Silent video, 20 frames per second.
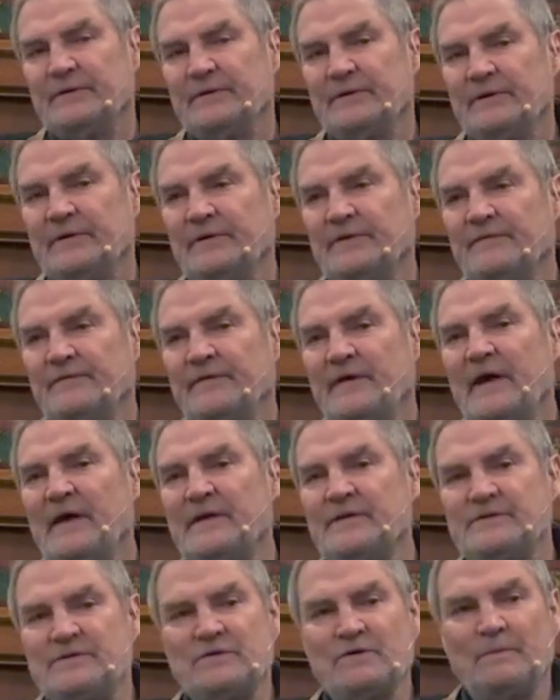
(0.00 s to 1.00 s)
it
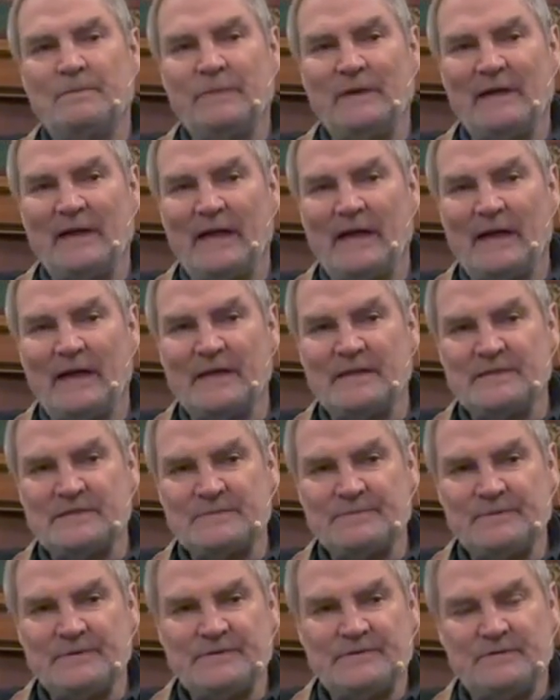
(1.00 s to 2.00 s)
evades your plans
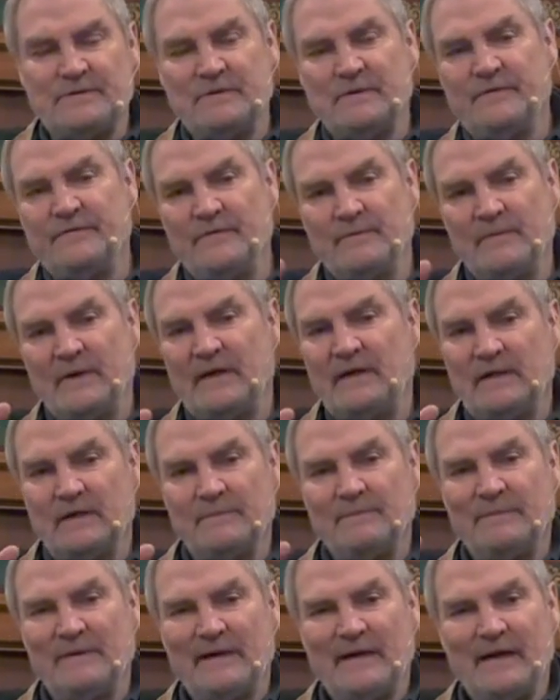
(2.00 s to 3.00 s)
because if you're making
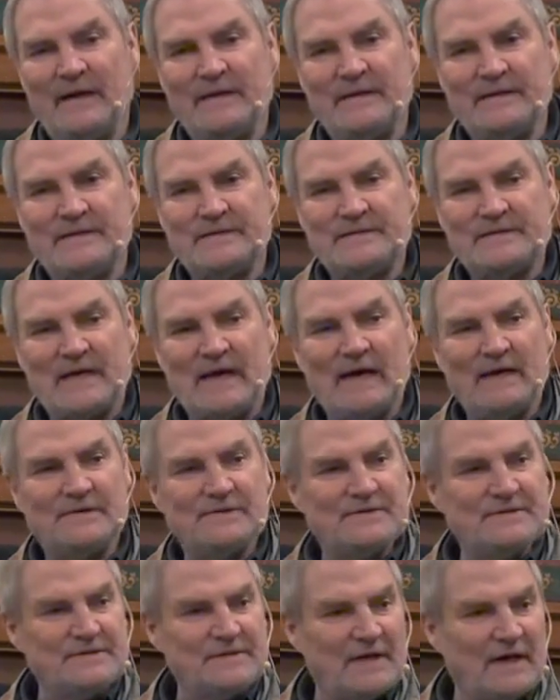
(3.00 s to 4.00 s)
a plan, it's
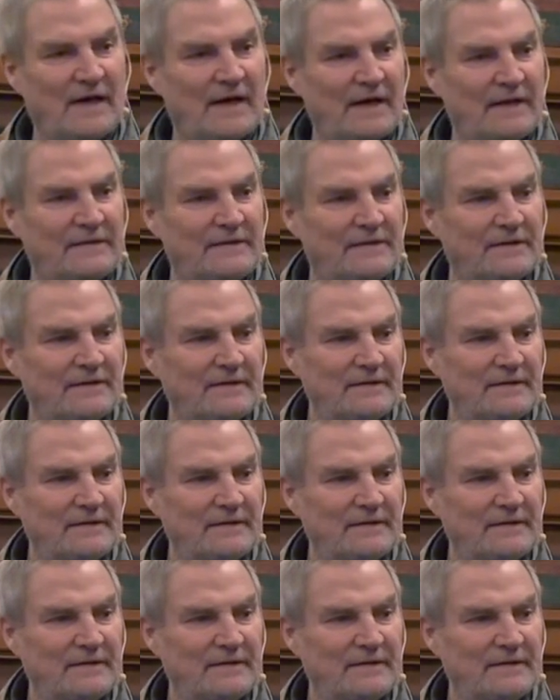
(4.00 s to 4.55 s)
outside.